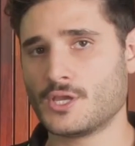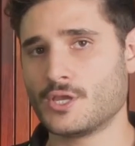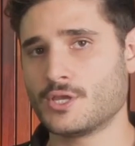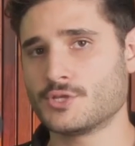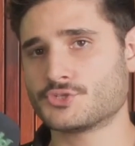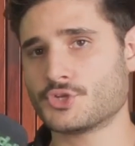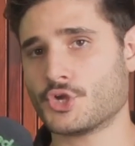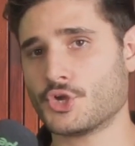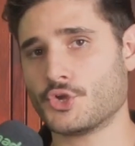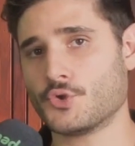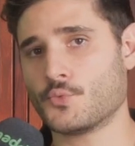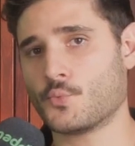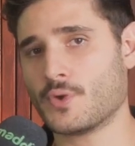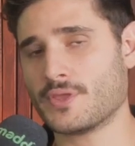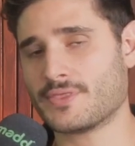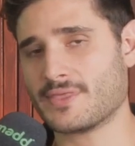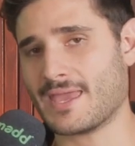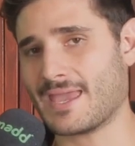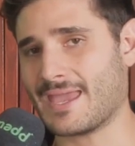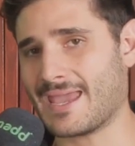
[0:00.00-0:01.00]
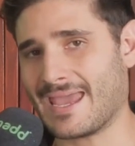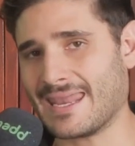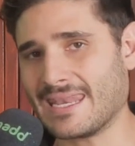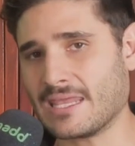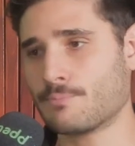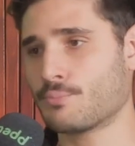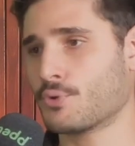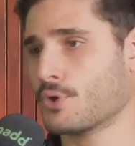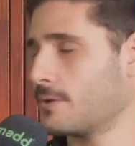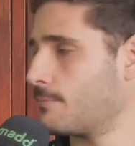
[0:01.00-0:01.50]
So with any
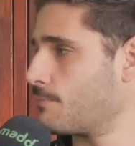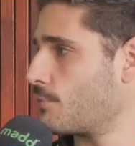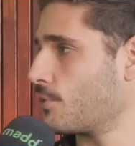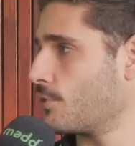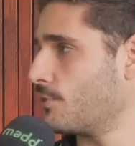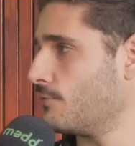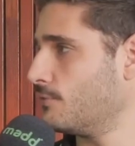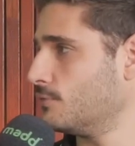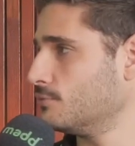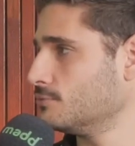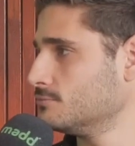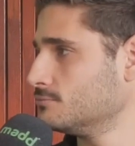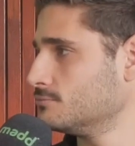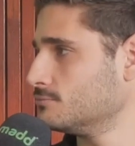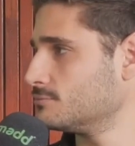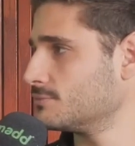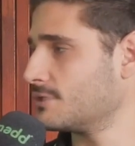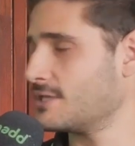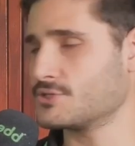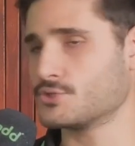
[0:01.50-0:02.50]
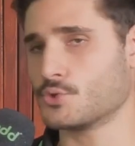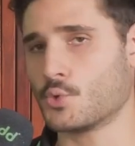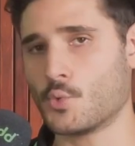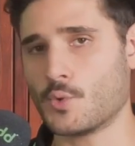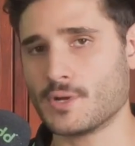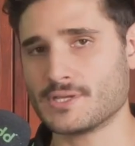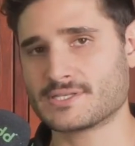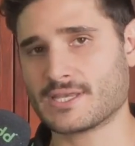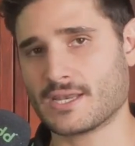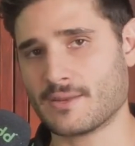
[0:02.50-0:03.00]
pre-approval, there's
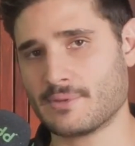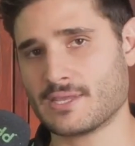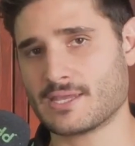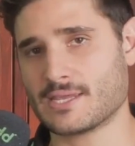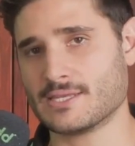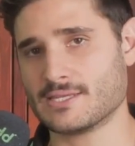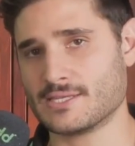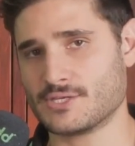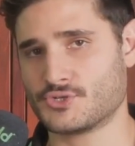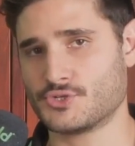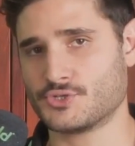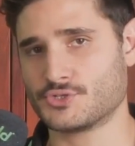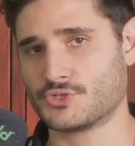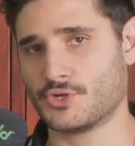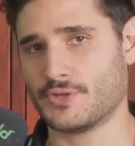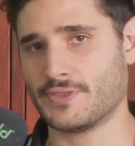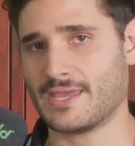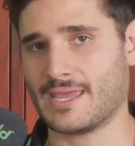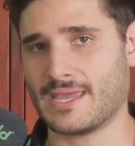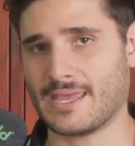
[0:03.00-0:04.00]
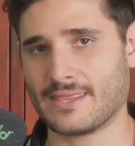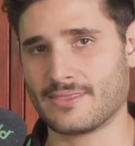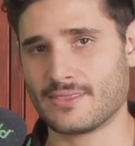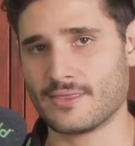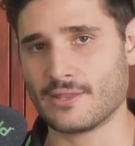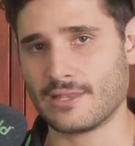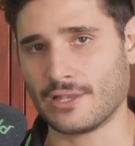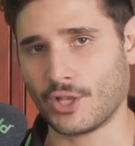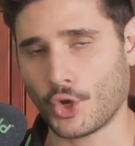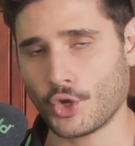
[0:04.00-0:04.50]
always going to be conditions on there.
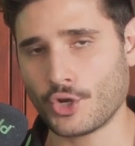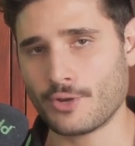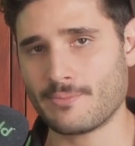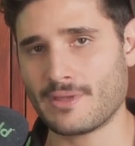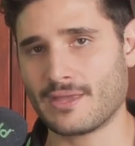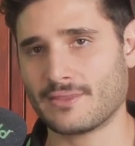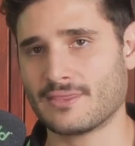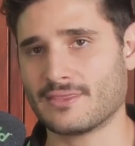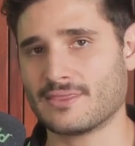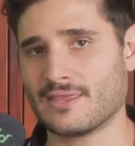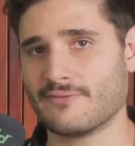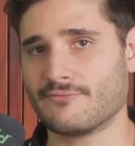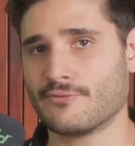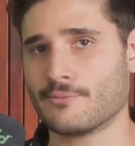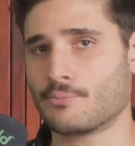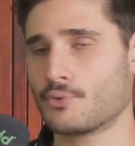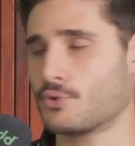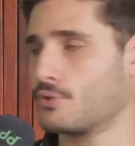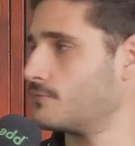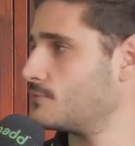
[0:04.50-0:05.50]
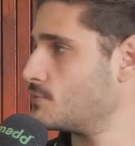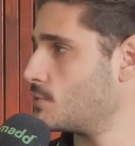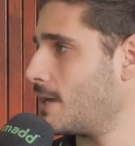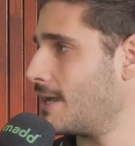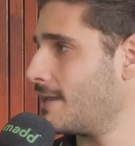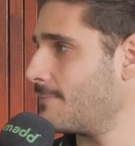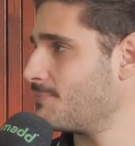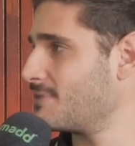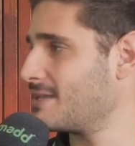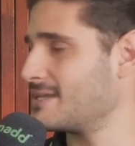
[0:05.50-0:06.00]
The loan amount that they've approved you
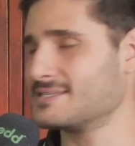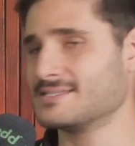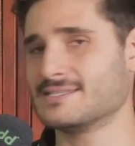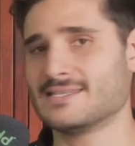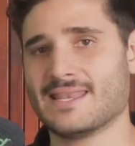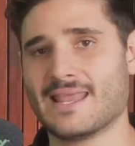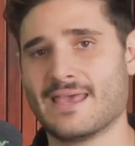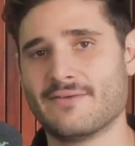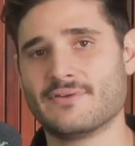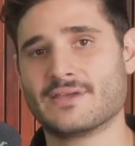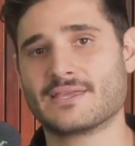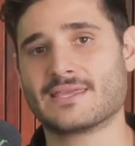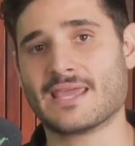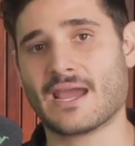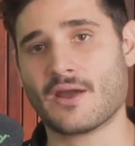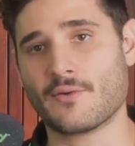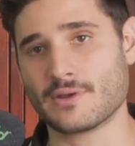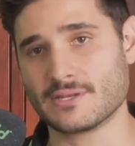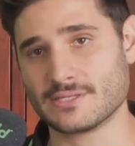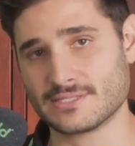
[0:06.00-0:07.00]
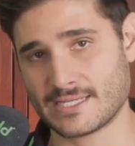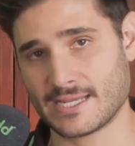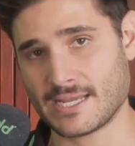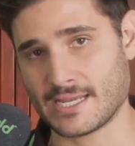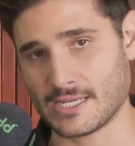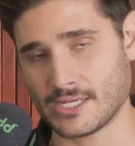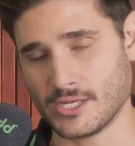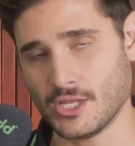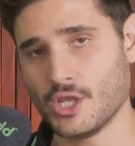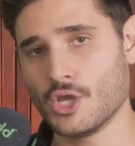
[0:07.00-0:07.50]
at is never
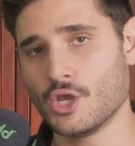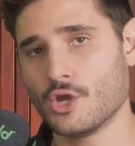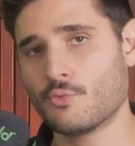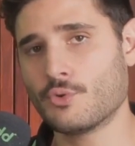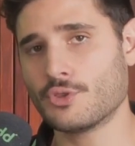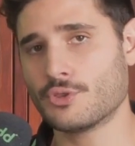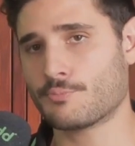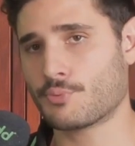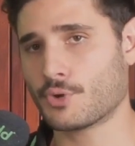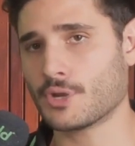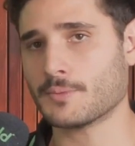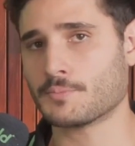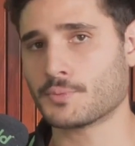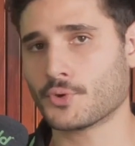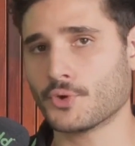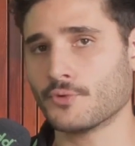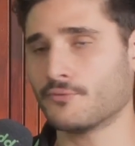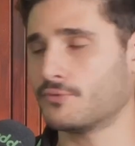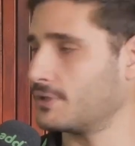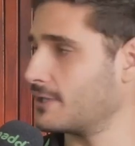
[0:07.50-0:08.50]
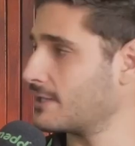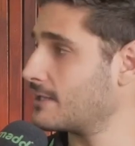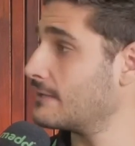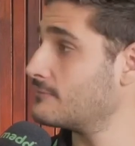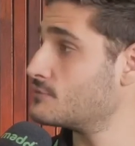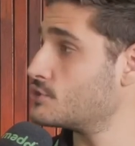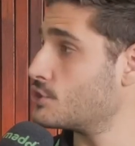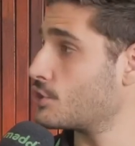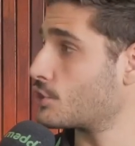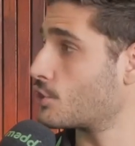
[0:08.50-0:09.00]
guaranteed. With a pre-approval, it
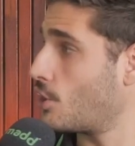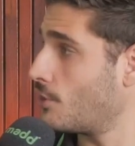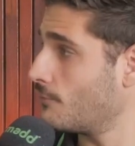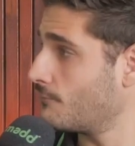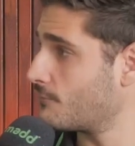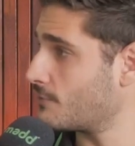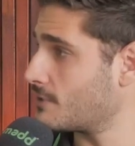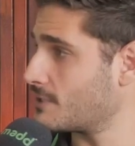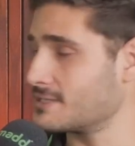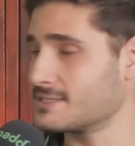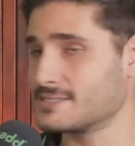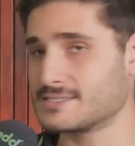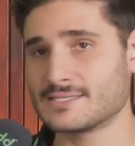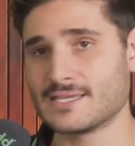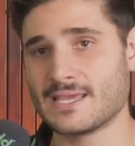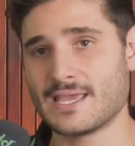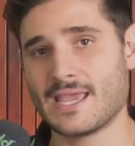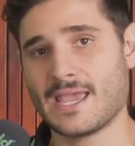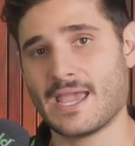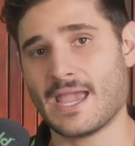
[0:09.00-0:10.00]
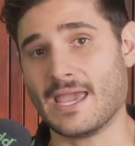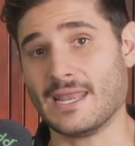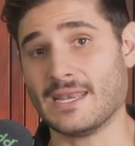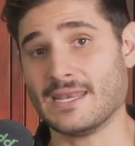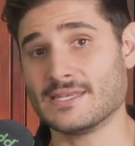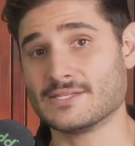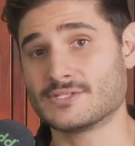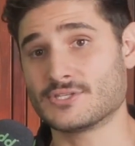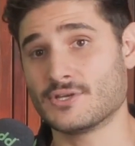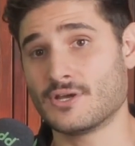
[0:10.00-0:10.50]
gives you the confidence, and
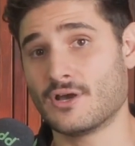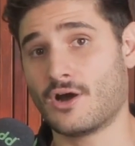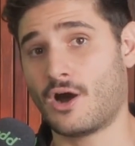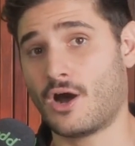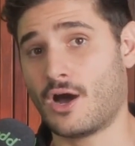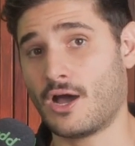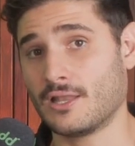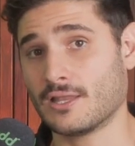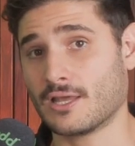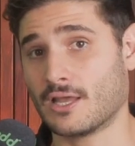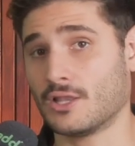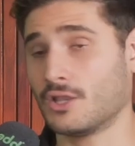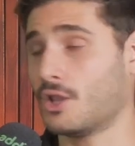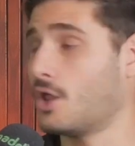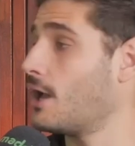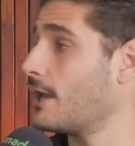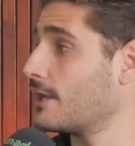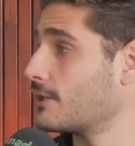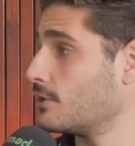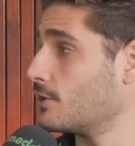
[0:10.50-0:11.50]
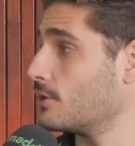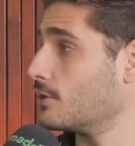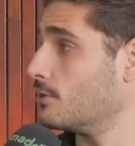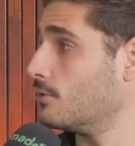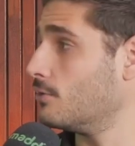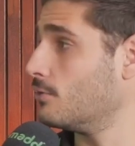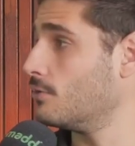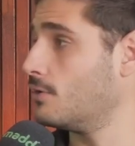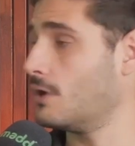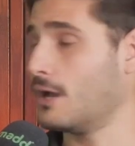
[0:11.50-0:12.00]
it is highly unlikely
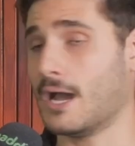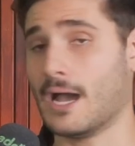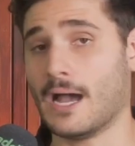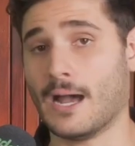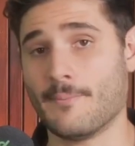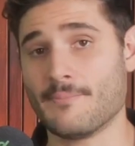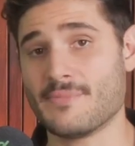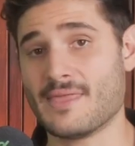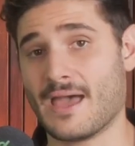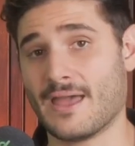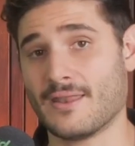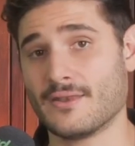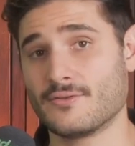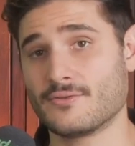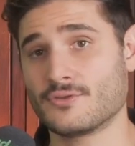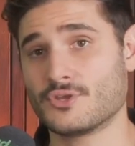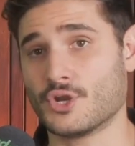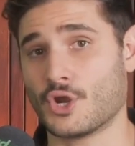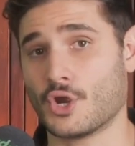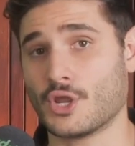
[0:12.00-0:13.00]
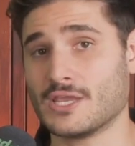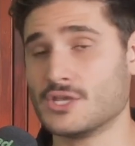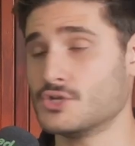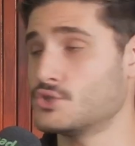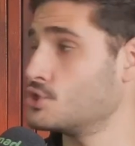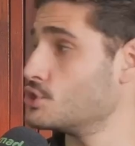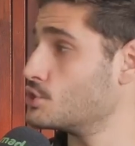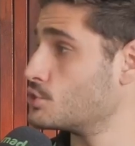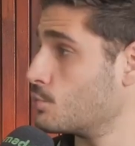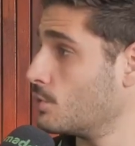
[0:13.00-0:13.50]
that
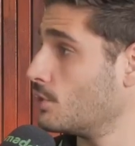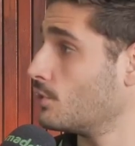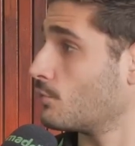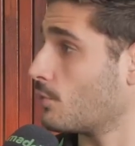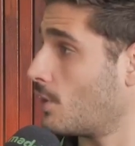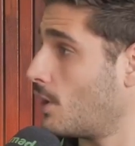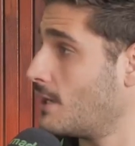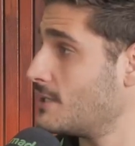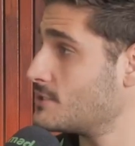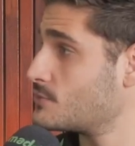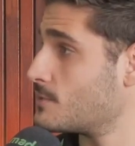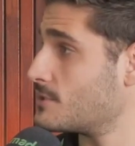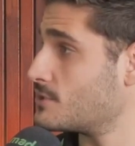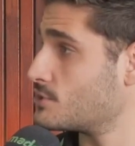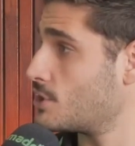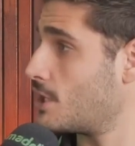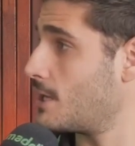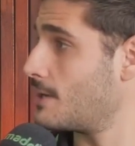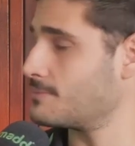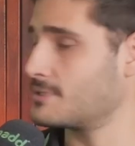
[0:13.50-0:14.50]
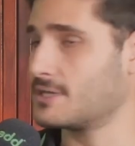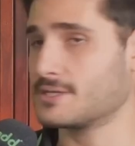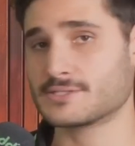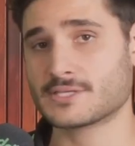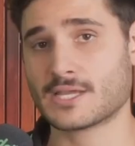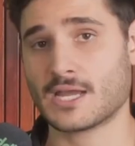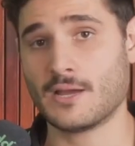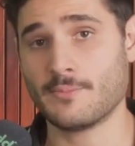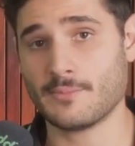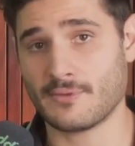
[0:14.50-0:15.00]
issues will arise when the time does
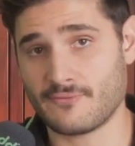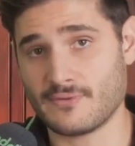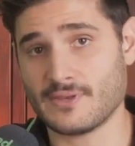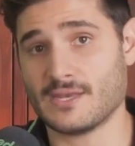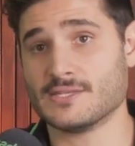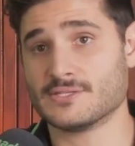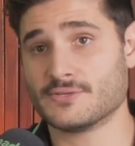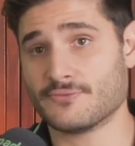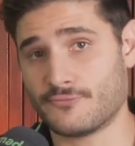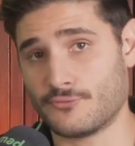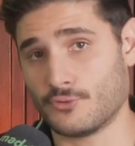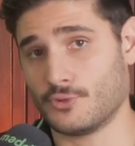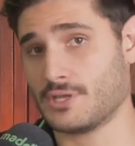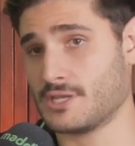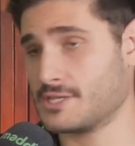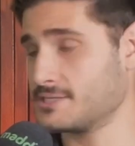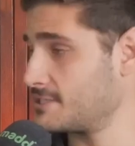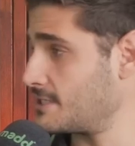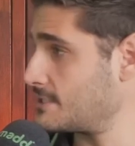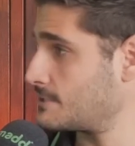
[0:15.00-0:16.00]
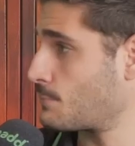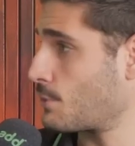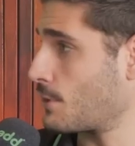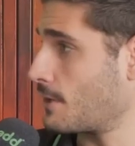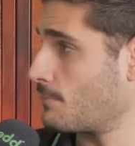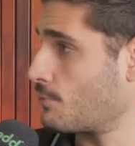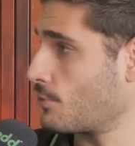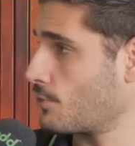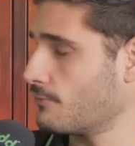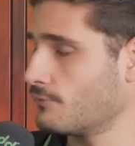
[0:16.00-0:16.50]
come if it is a fully assessed
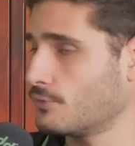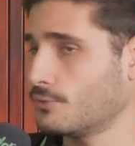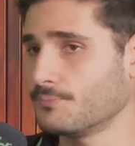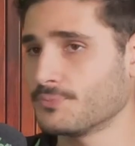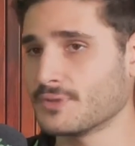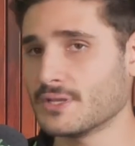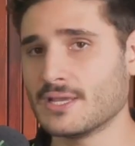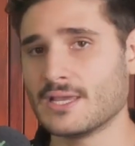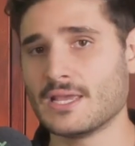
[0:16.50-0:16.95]
pre-approval.